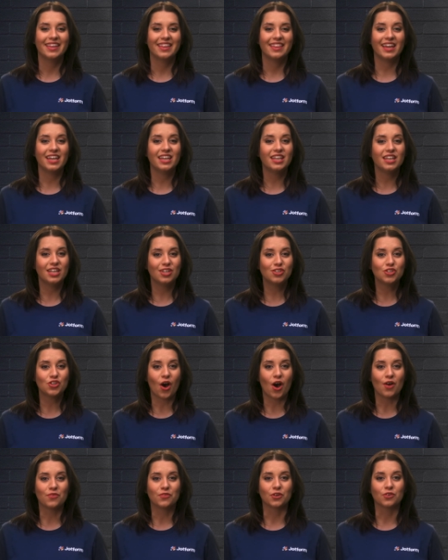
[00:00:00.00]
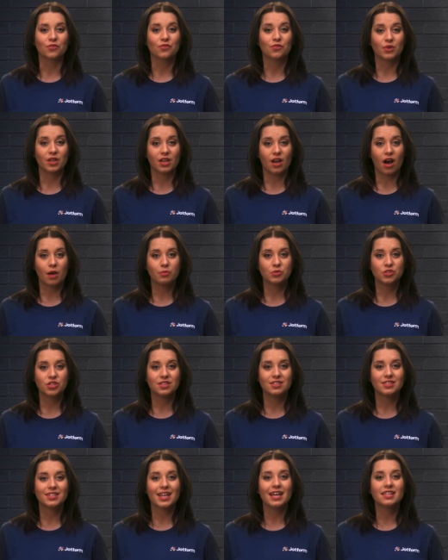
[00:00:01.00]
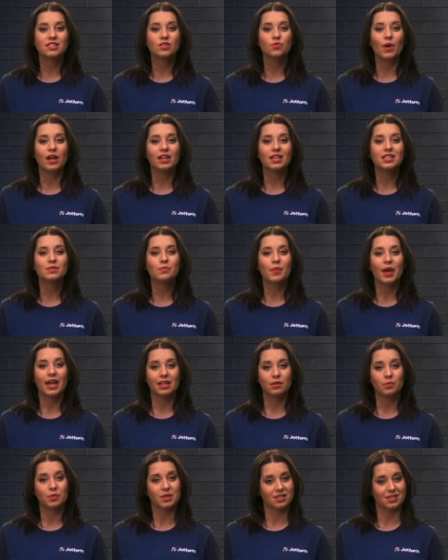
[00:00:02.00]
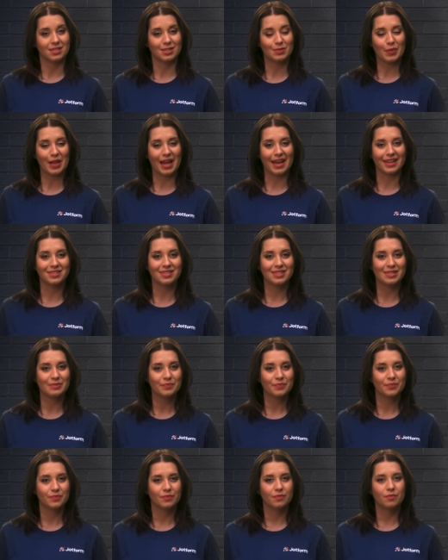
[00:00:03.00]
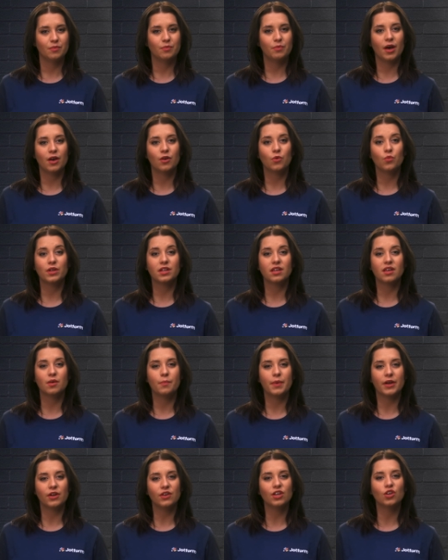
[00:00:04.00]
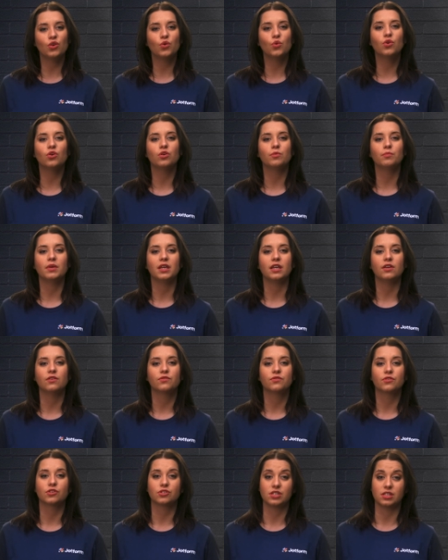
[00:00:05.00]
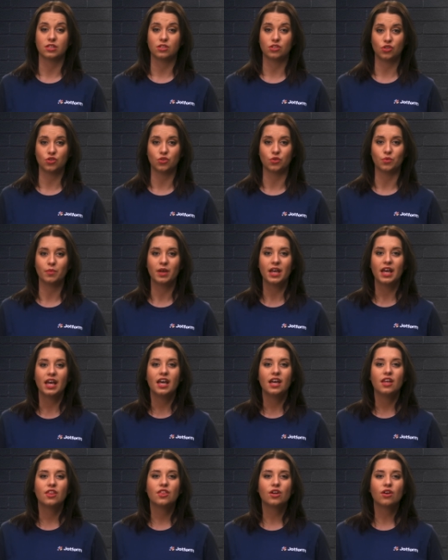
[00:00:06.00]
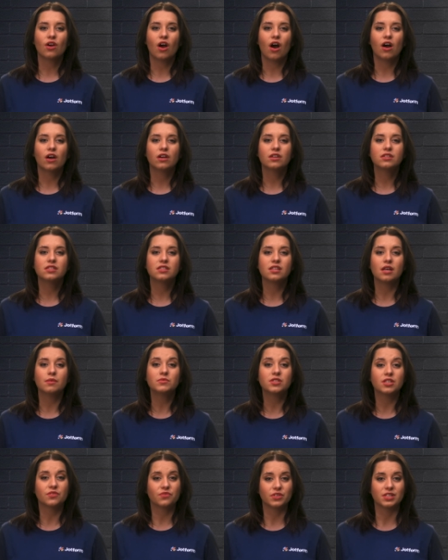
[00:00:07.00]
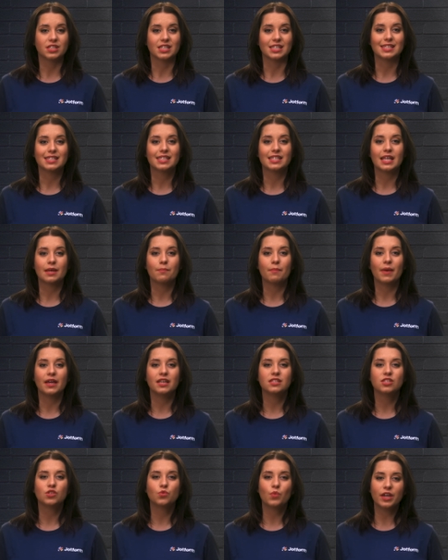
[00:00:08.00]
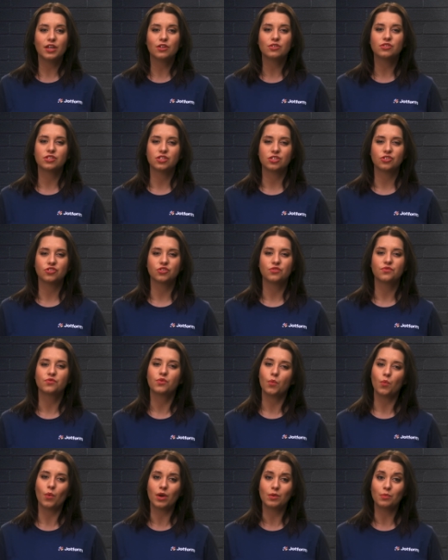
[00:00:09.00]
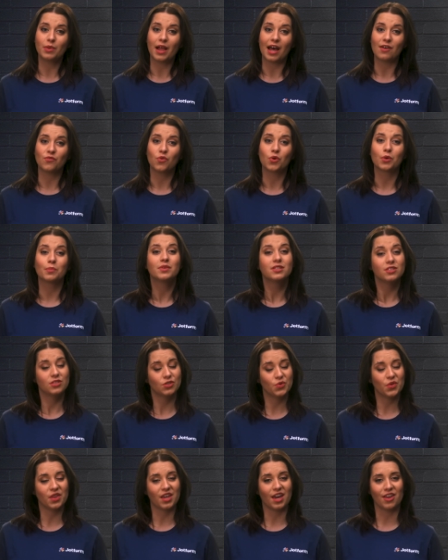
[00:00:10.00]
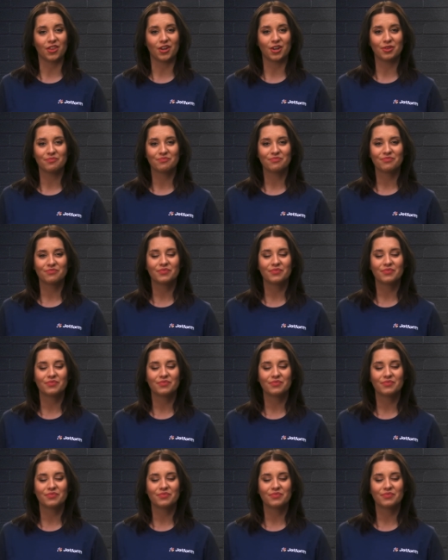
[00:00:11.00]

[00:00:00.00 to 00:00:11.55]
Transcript: They each offer free options as well as paid business plans. But when comparing Google Meet versus Zoom, there are some differences that might sway your decision from one platform to the other.